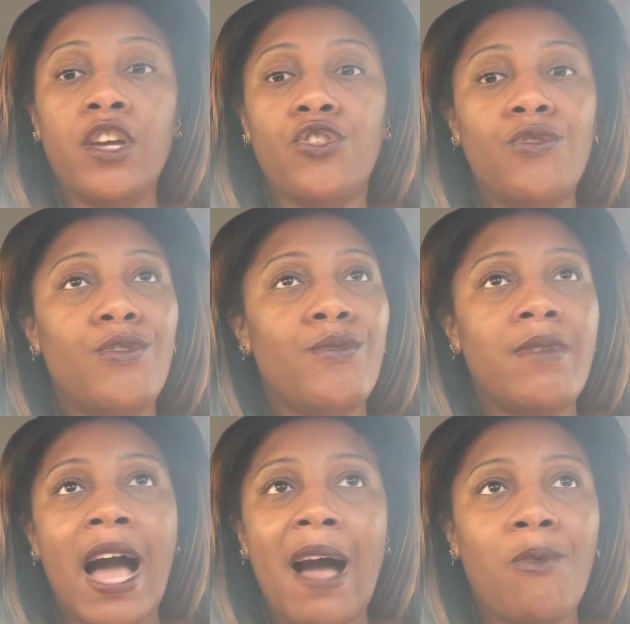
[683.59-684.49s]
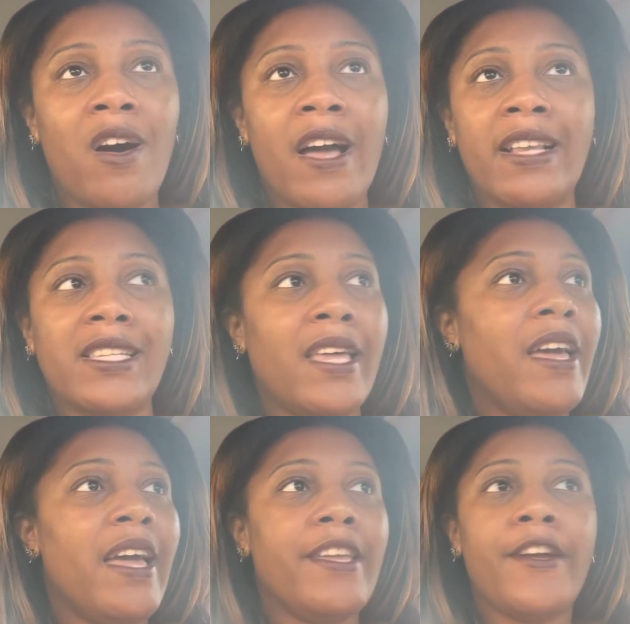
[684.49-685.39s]
You do not want
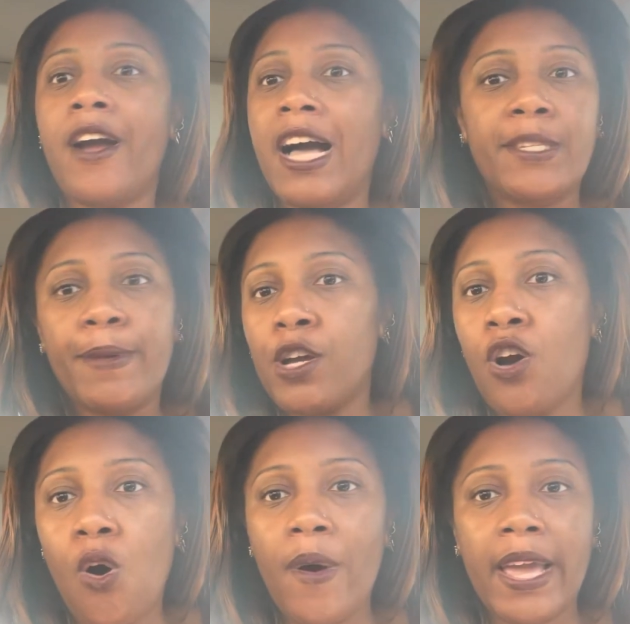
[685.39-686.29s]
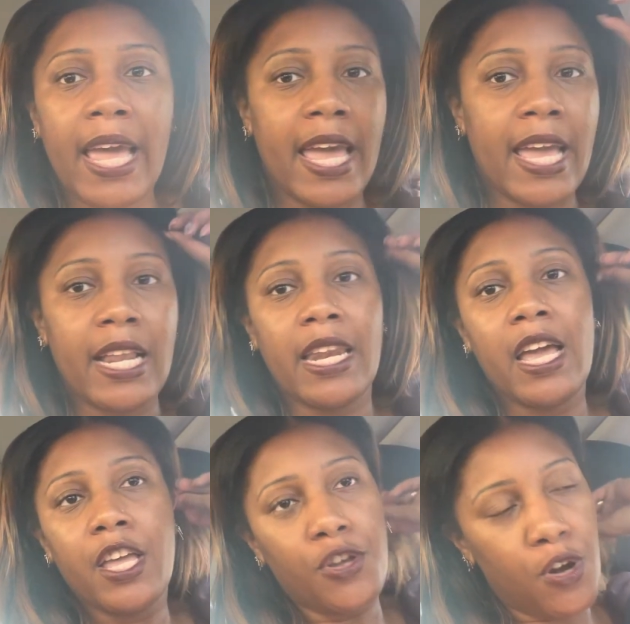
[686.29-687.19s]
your husband going and
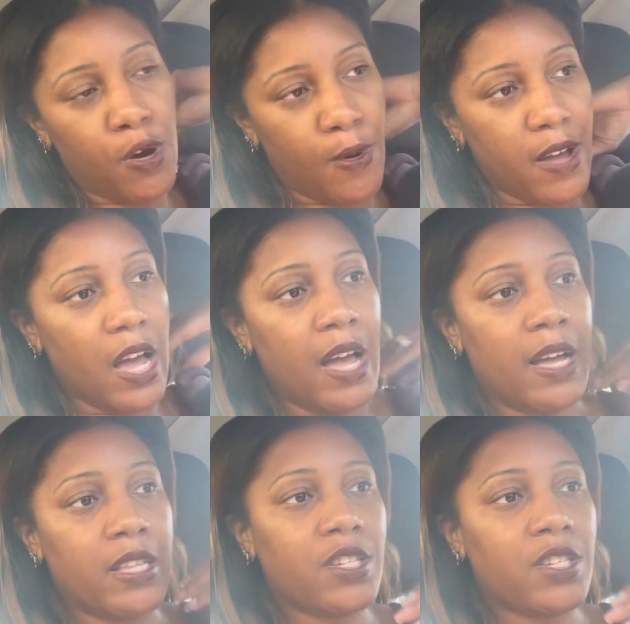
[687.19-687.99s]
you know uh,